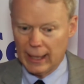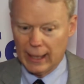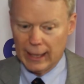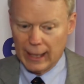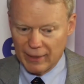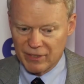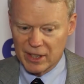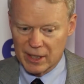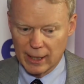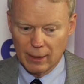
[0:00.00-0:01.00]
have to
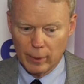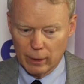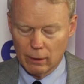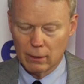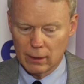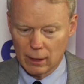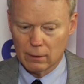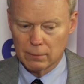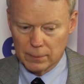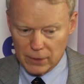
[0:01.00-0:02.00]
say we heard
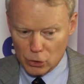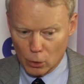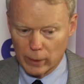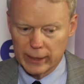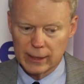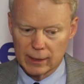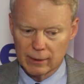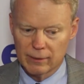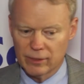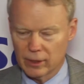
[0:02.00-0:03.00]
stories
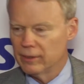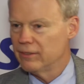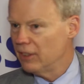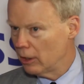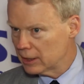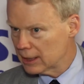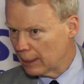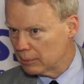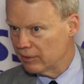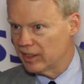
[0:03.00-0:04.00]
of various
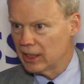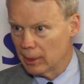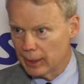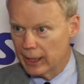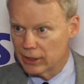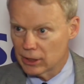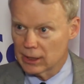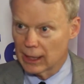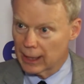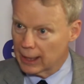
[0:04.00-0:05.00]
types of
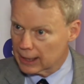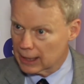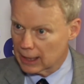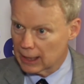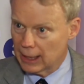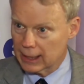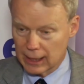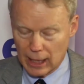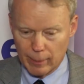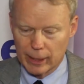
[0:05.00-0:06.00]
intimidations,
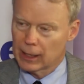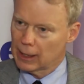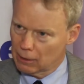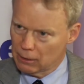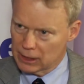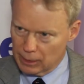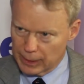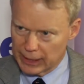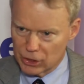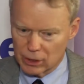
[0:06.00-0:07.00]
economic and other
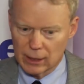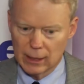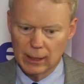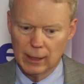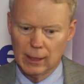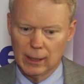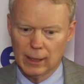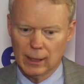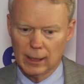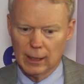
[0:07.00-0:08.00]
intimidation.
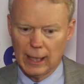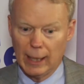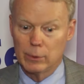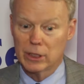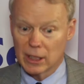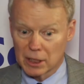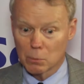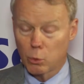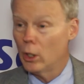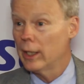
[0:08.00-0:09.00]
I was
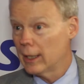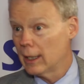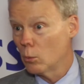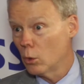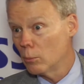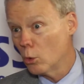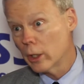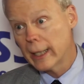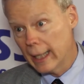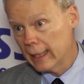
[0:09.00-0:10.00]
disappointed that there weren't
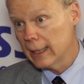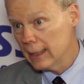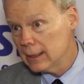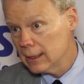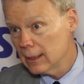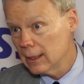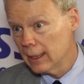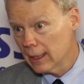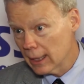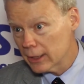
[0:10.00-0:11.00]
more candidates
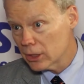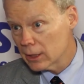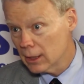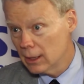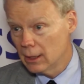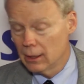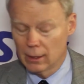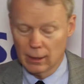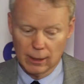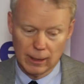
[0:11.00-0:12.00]
in the election.
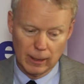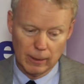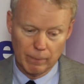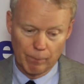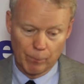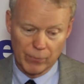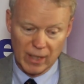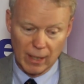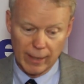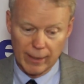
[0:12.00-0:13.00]

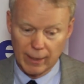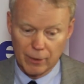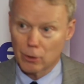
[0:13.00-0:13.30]
I think